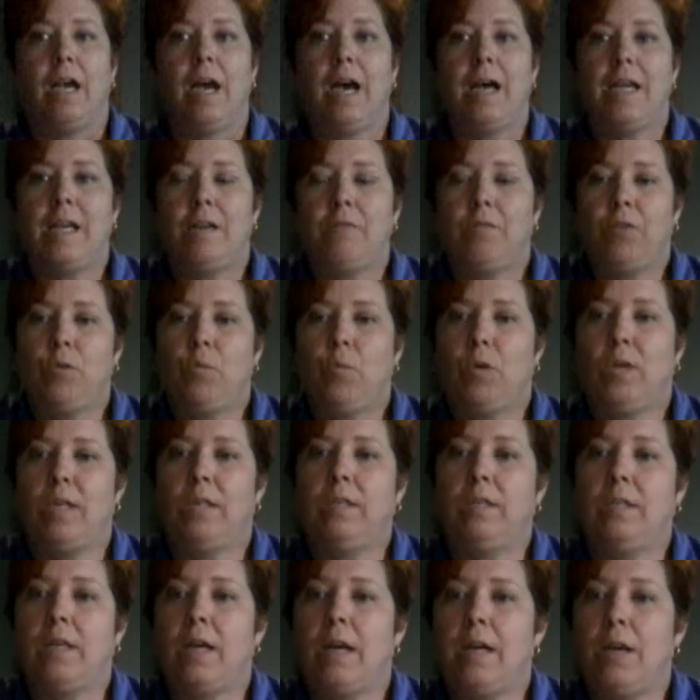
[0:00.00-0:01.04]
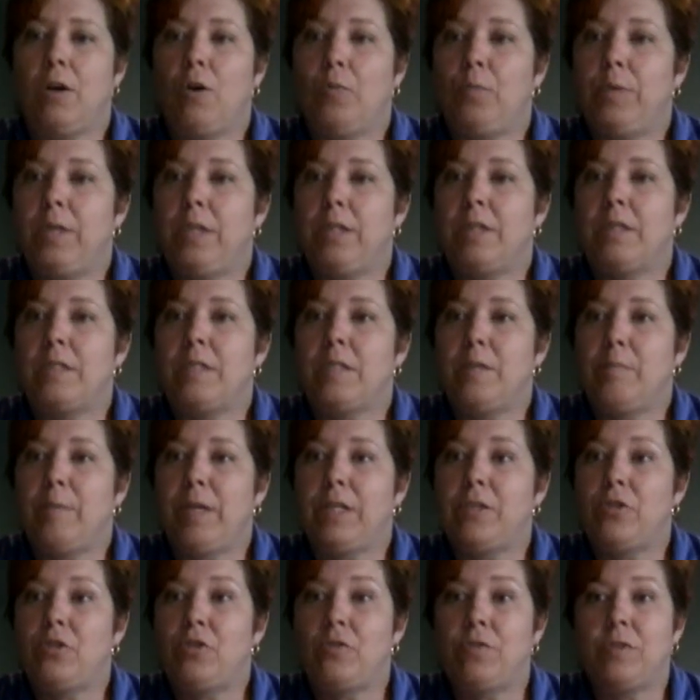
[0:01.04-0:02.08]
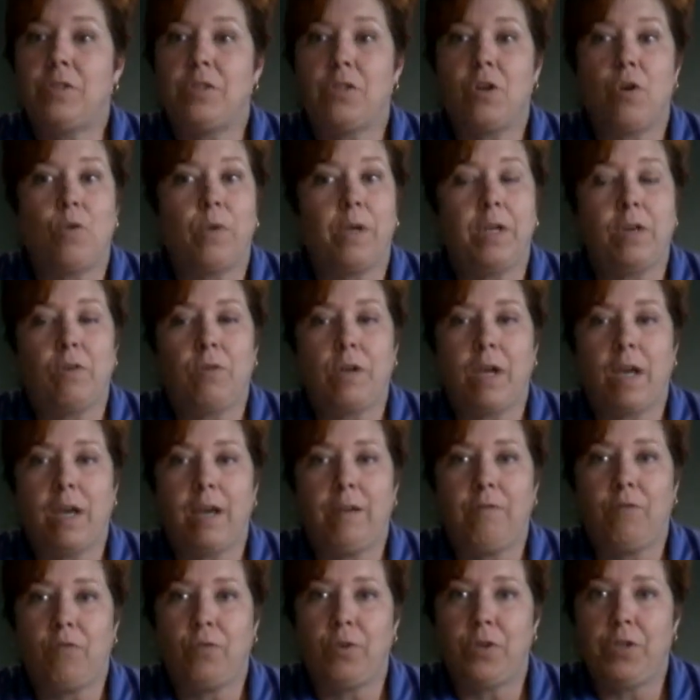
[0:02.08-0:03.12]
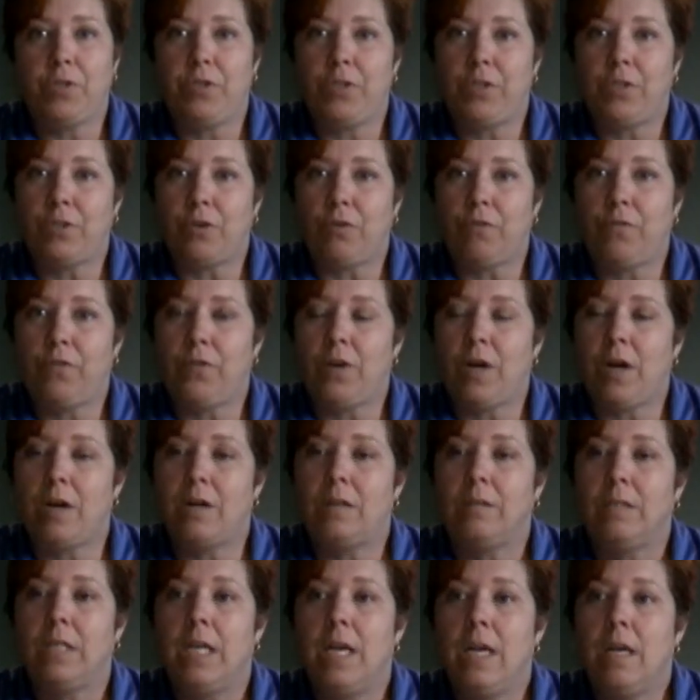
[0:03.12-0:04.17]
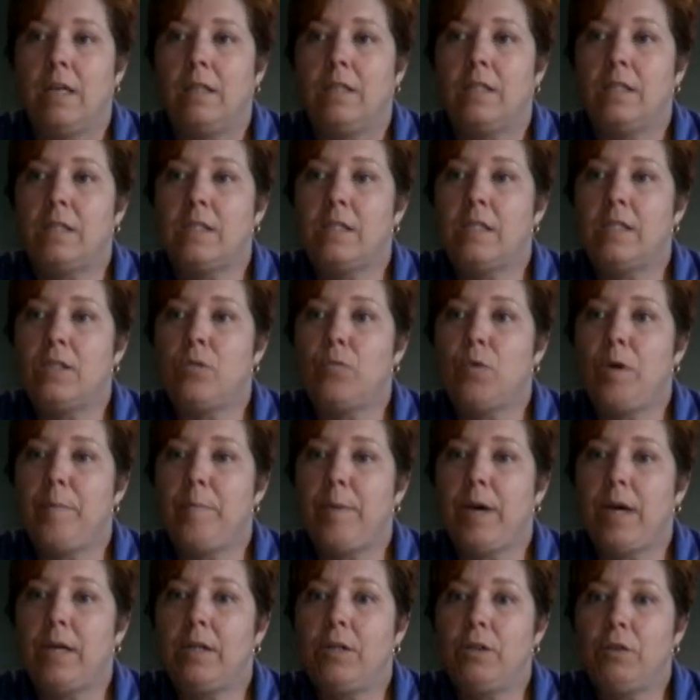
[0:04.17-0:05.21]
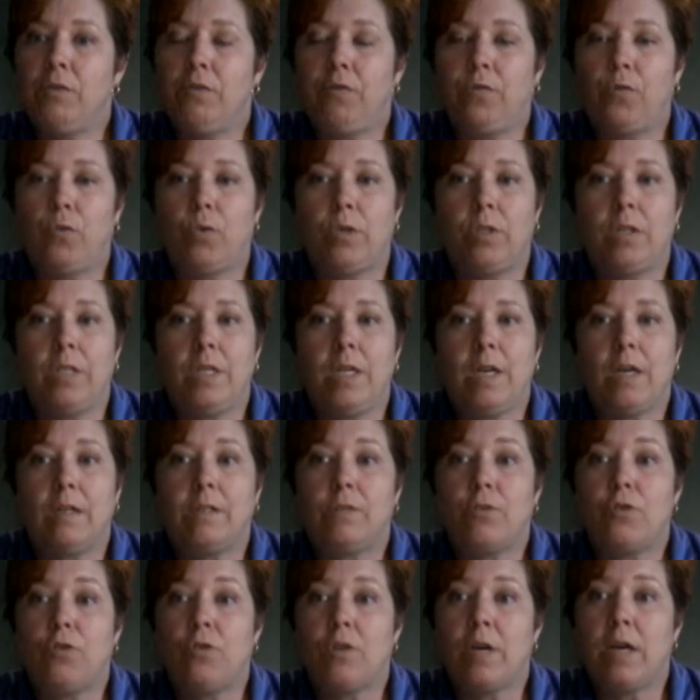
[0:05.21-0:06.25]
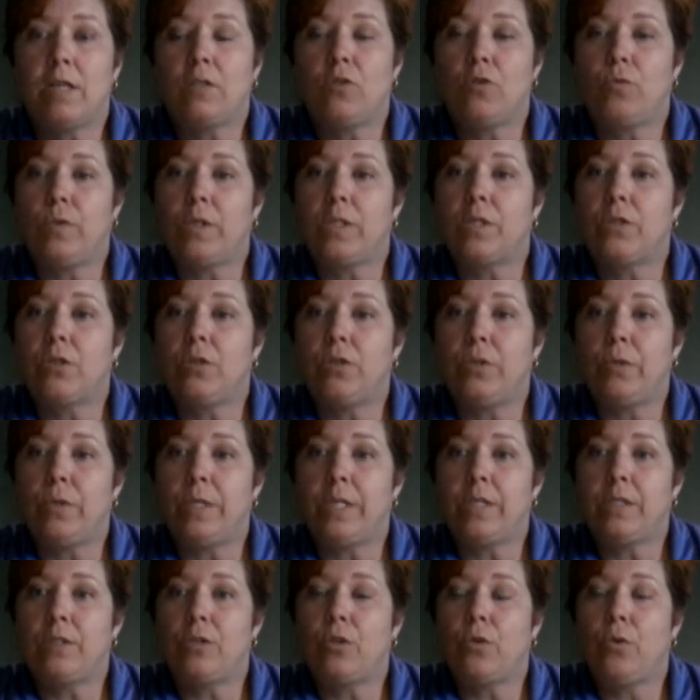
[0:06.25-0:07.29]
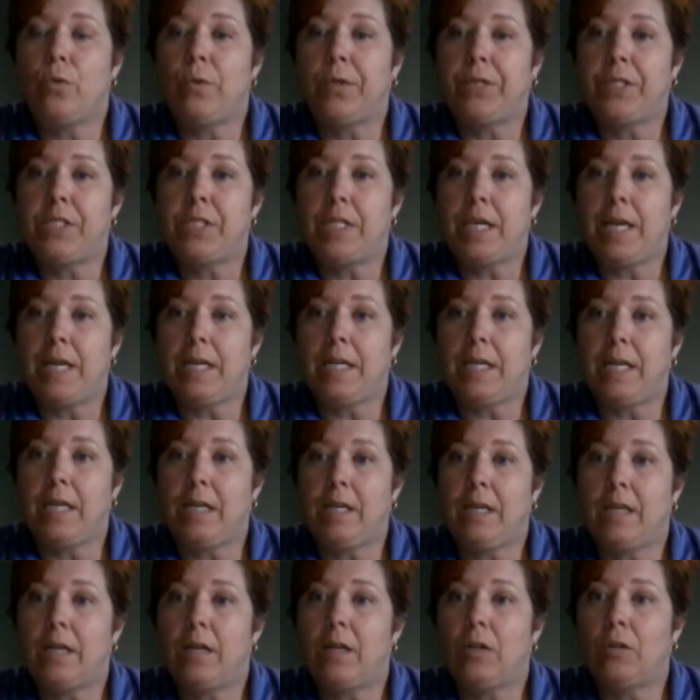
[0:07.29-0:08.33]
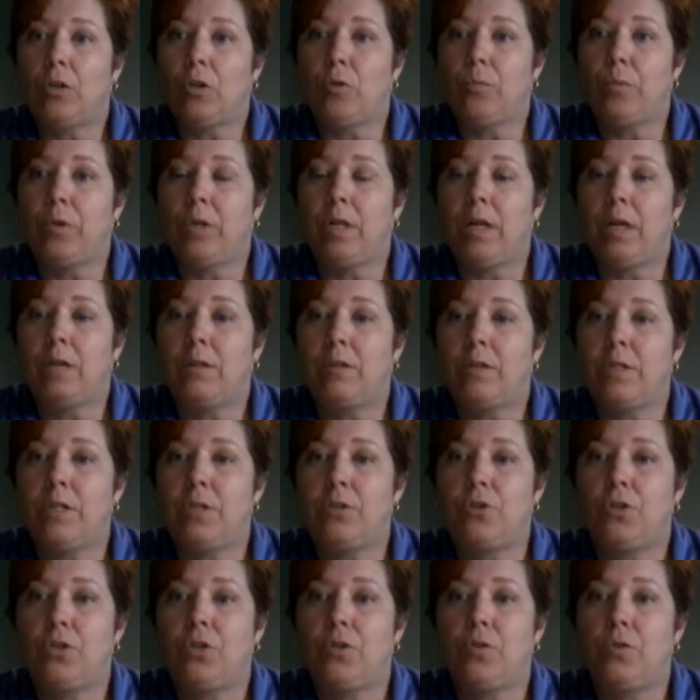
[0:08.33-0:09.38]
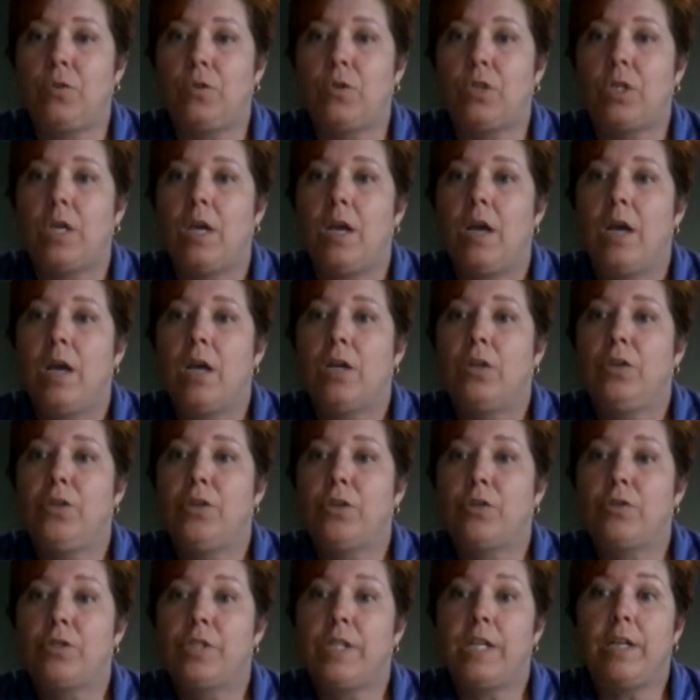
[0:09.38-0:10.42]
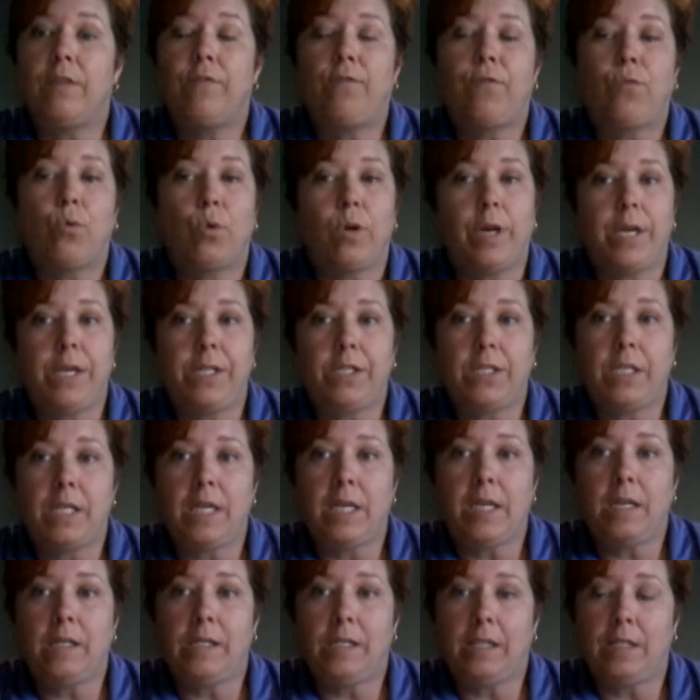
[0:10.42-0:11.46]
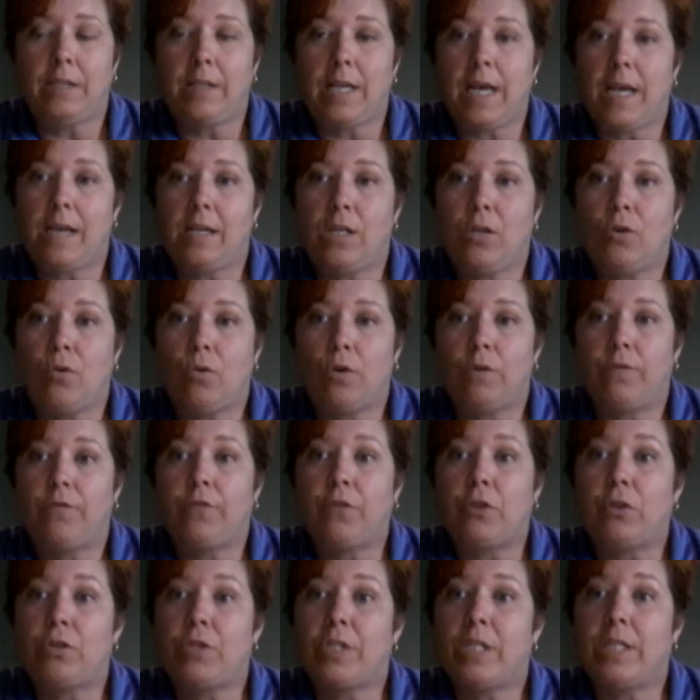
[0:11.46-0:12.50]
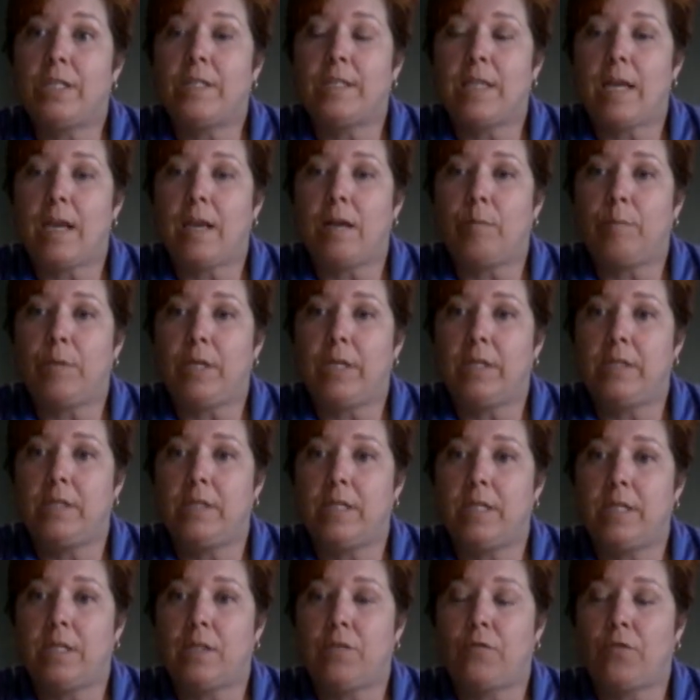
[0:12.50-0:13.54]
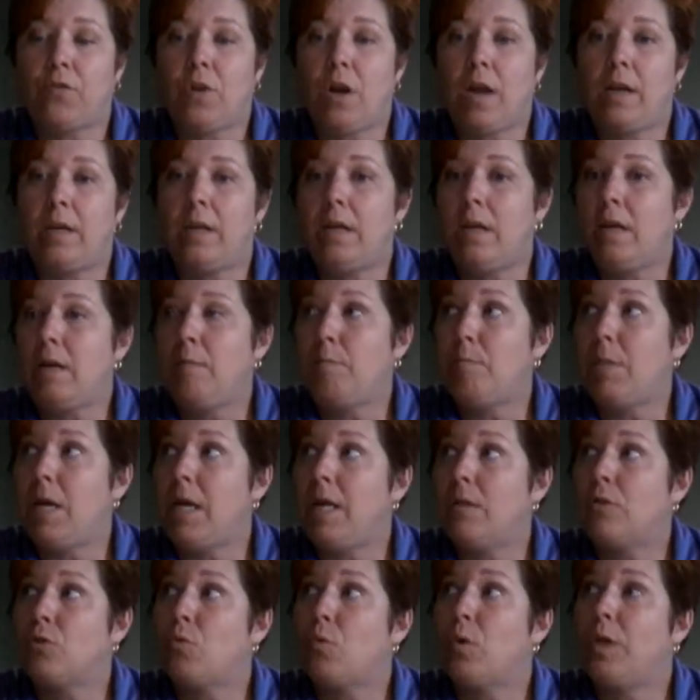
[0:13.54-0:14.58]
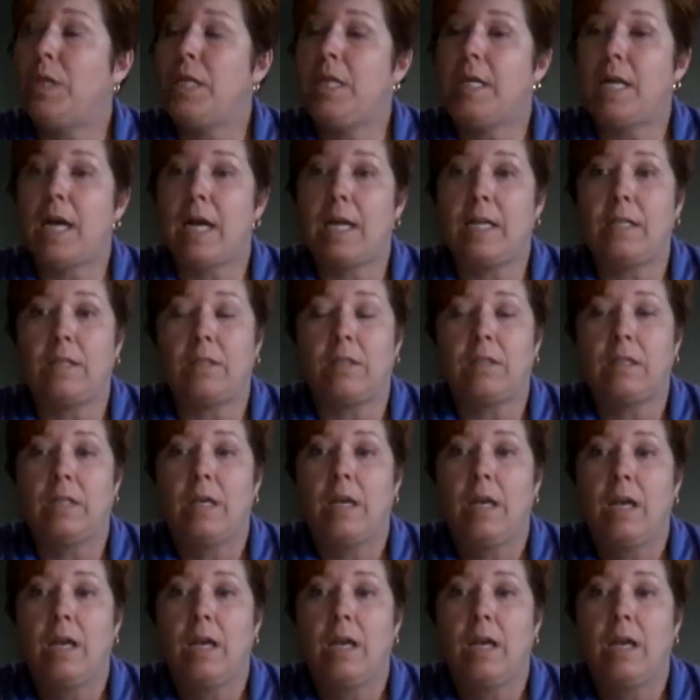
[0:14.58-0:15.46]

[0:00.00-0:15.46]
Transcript: Hi everyone, I hope that the semester is going okay for you so far. This is a reminder for the undergraduate students who are taking Global Health Issues Nursing 418 that your first exam is this Friday, May 29th.